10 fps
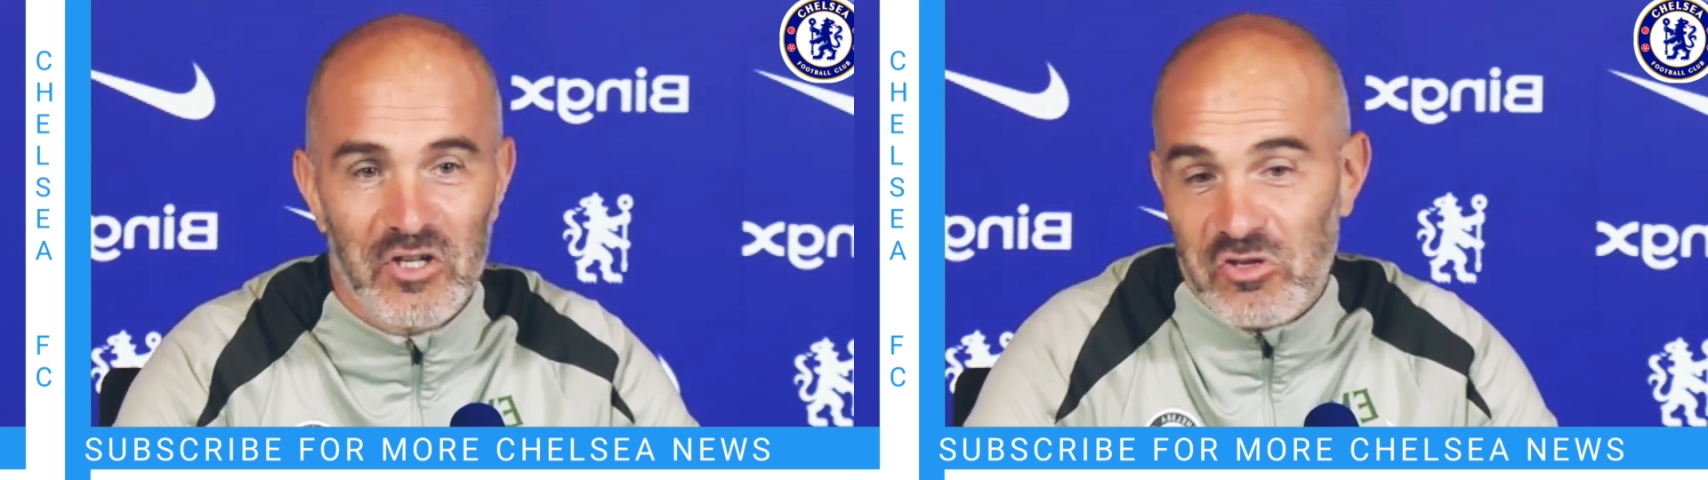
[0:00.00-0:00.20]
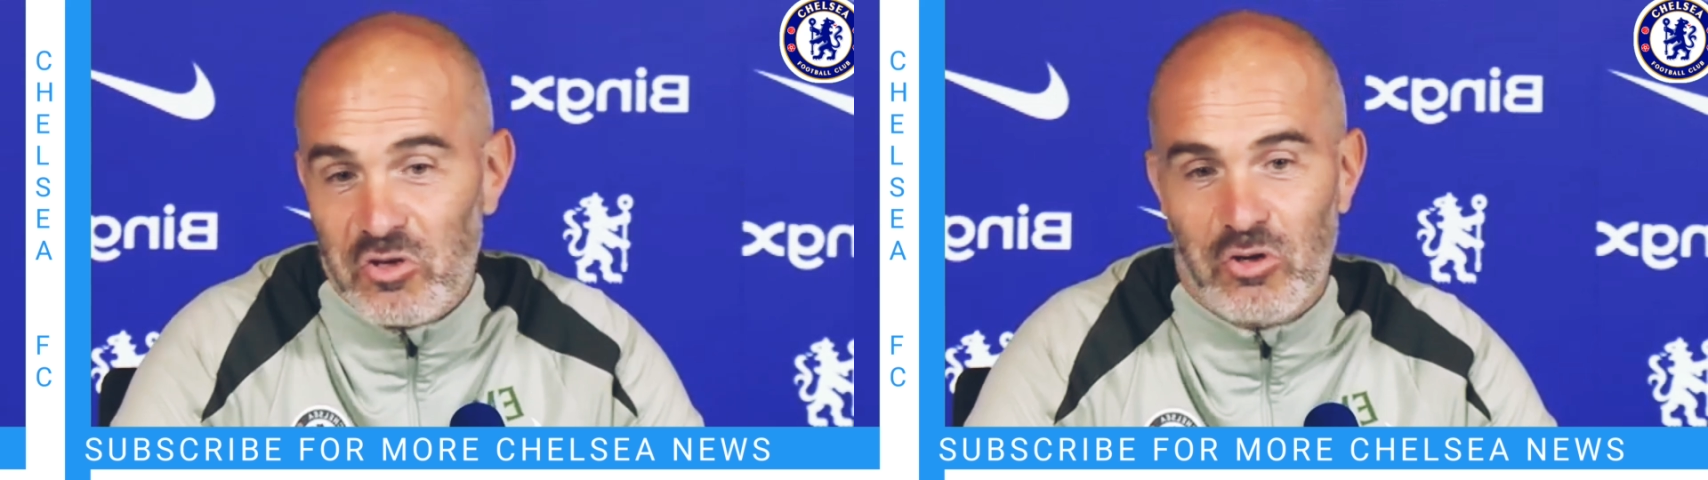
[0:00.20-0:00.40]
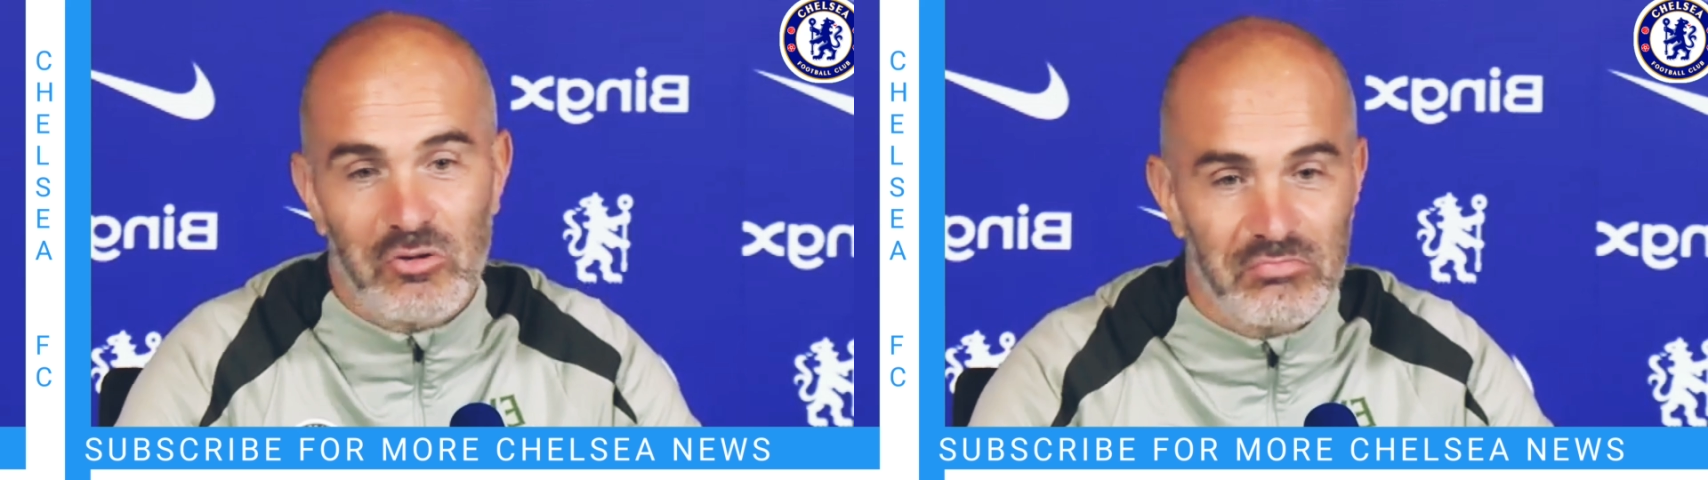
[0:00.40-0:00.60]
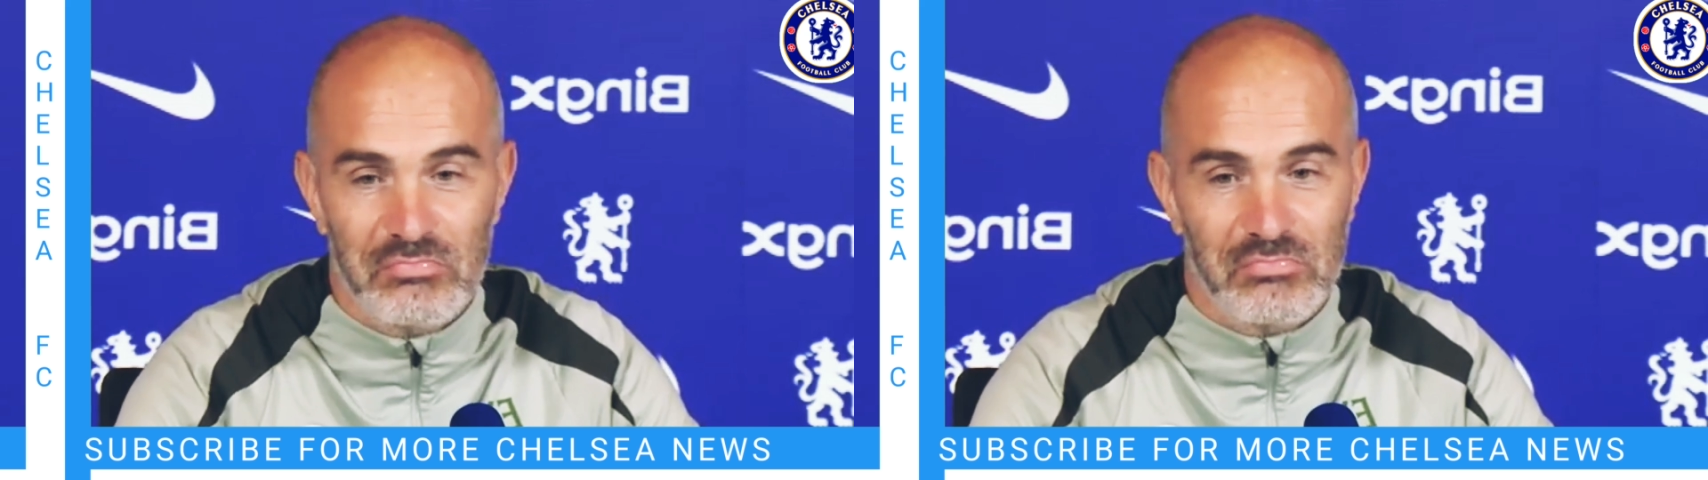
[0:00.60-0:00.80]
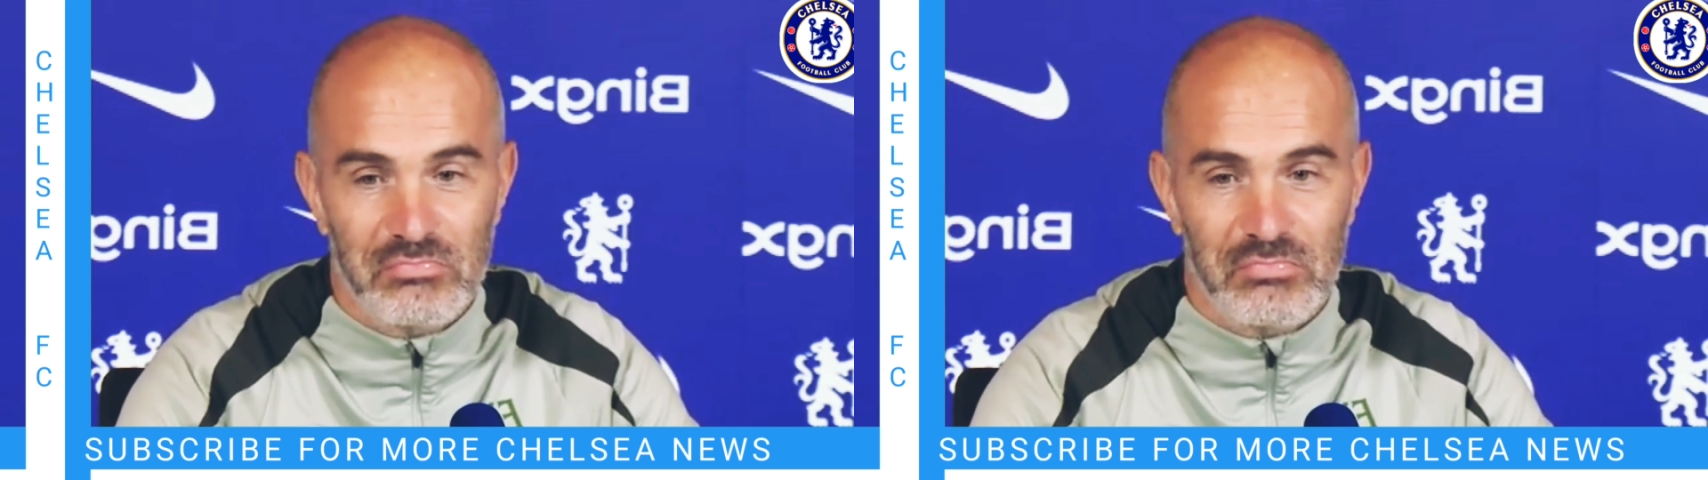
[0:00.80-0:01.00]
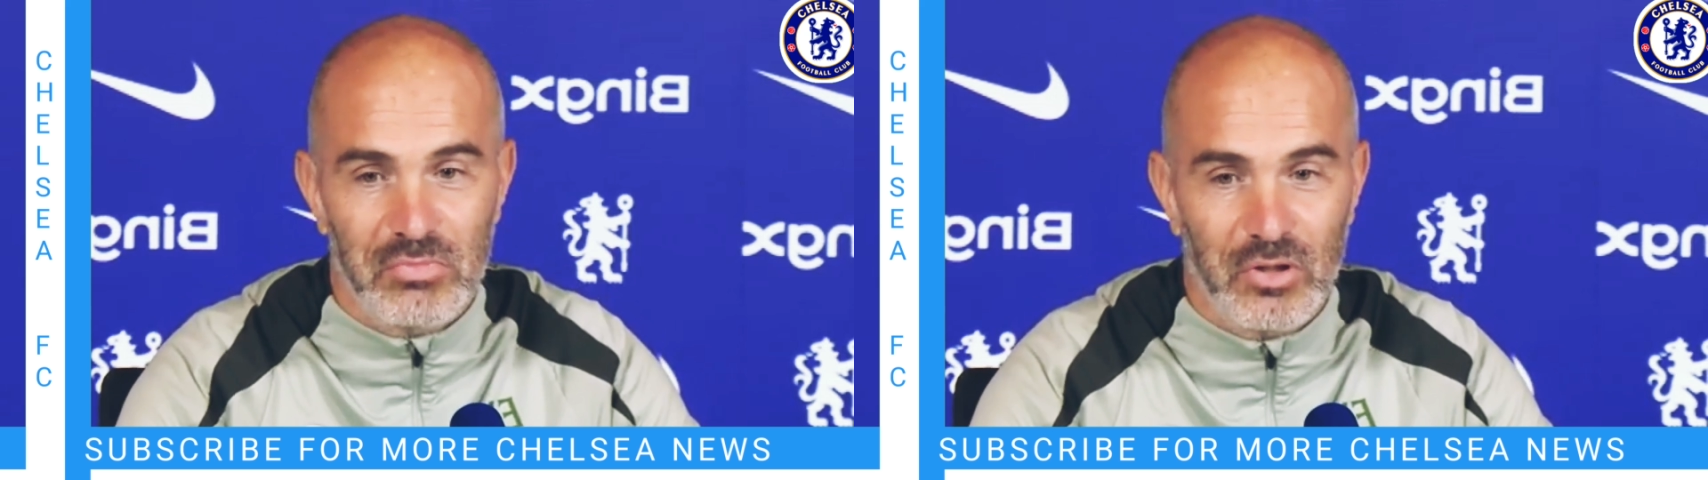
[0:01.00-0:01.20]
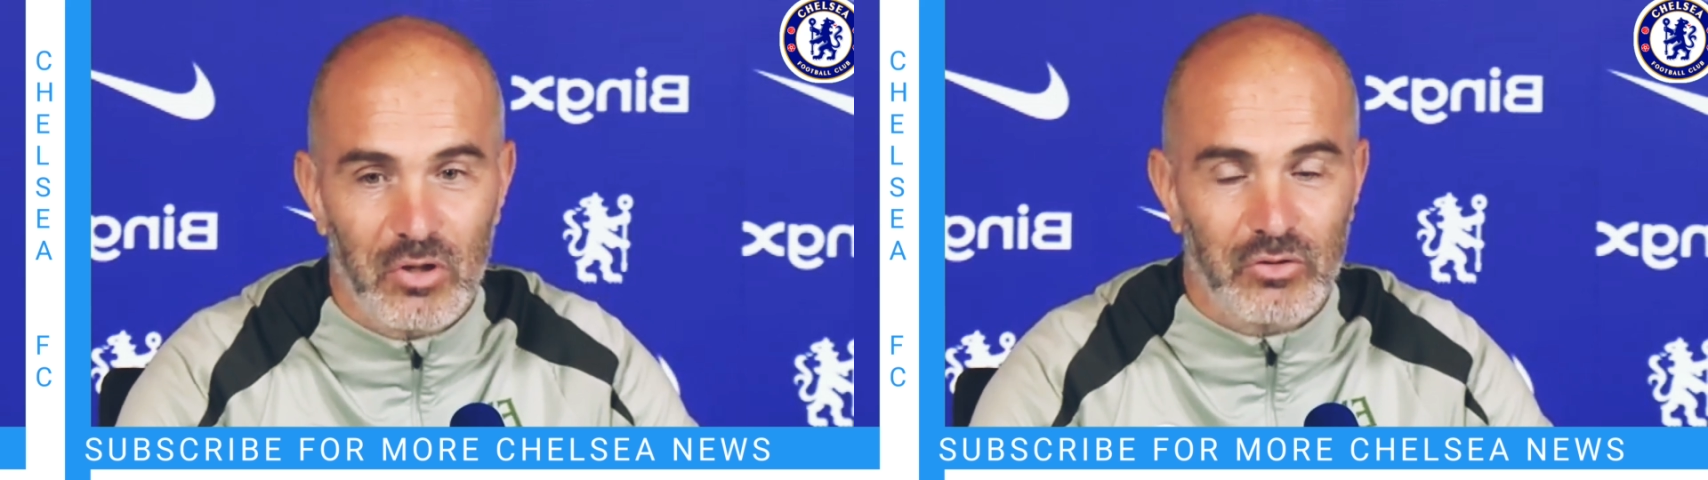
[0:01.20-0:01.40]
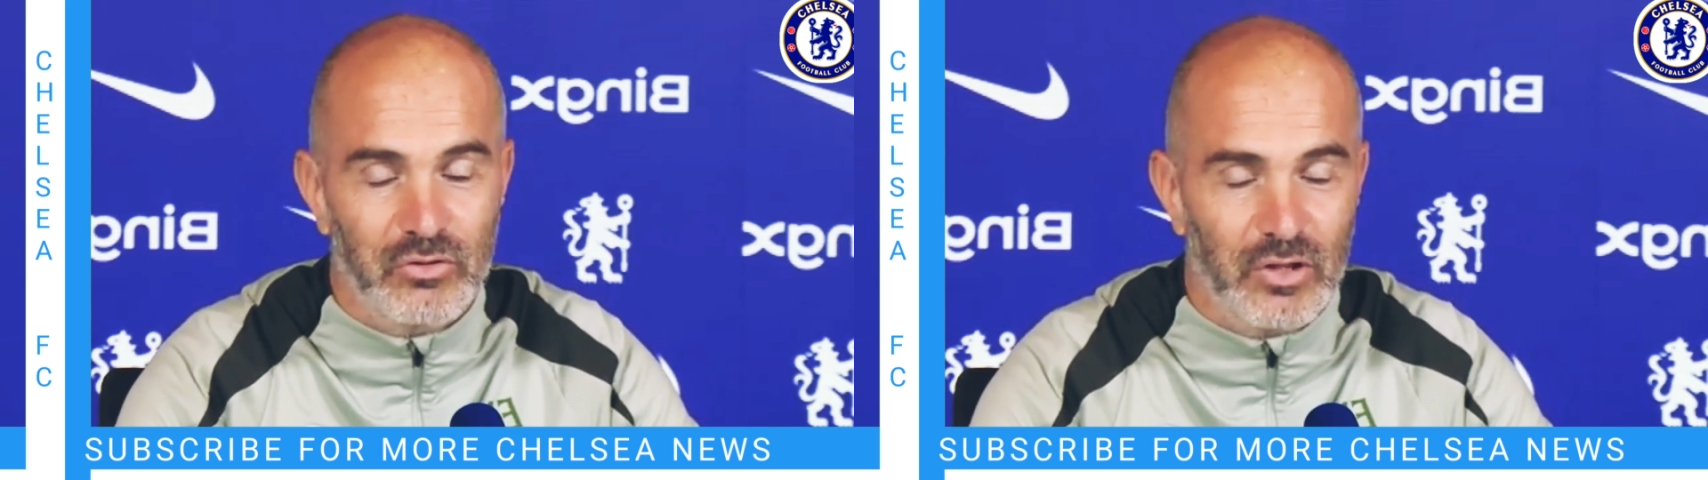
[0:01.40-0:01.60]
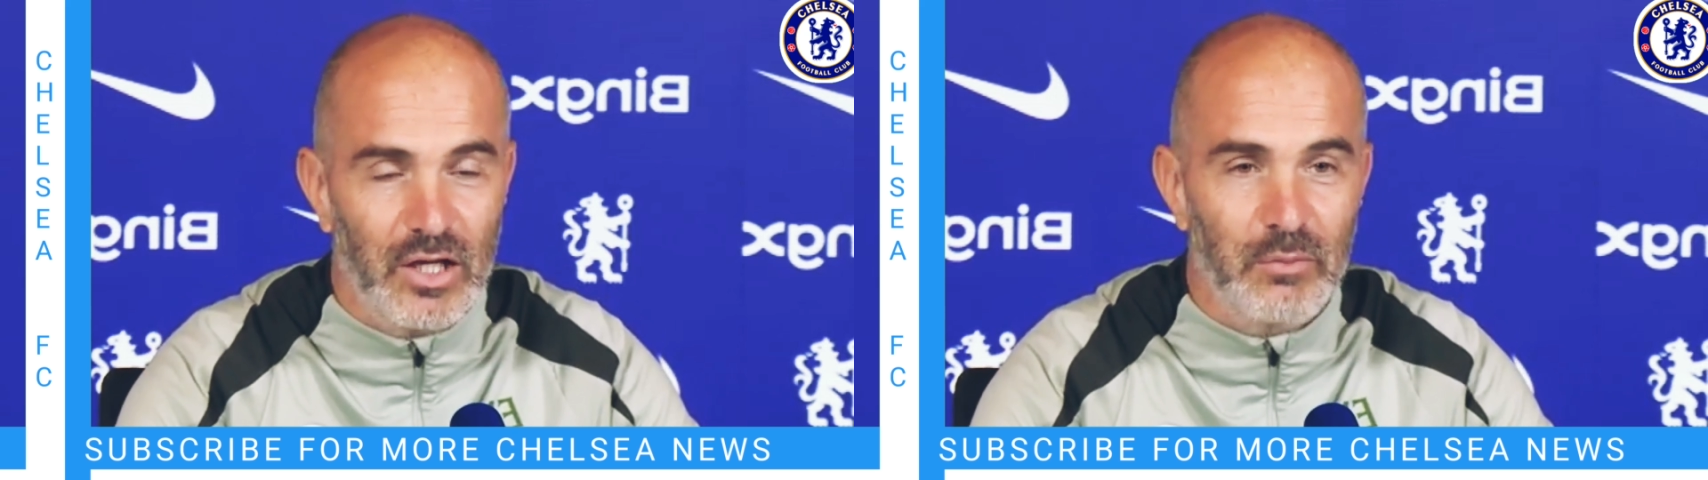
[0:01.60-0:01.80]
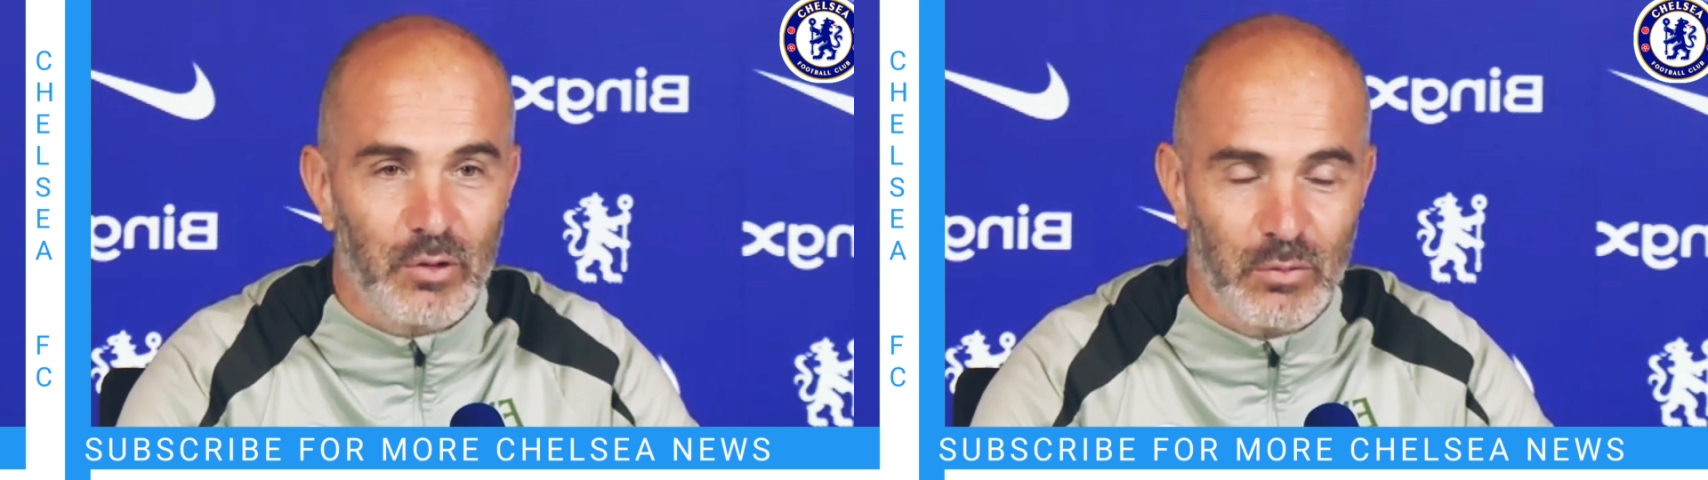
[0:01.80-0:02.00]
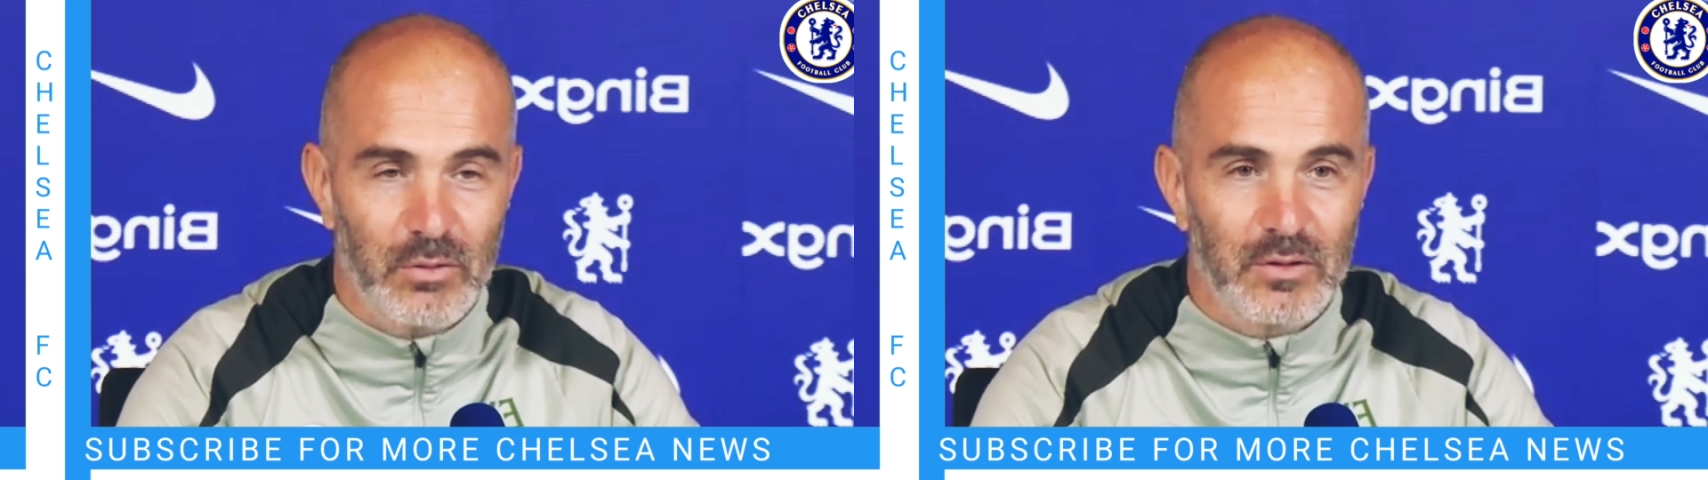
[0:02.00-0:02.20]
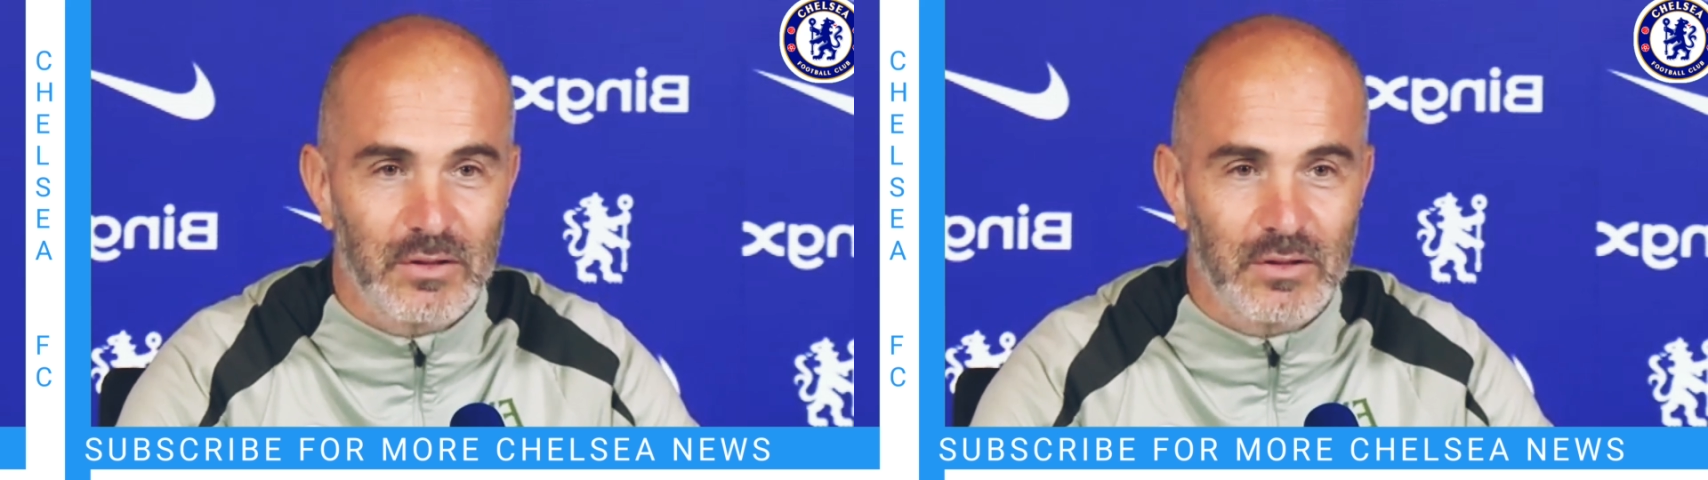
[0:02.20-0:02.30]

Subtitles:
So not any problem.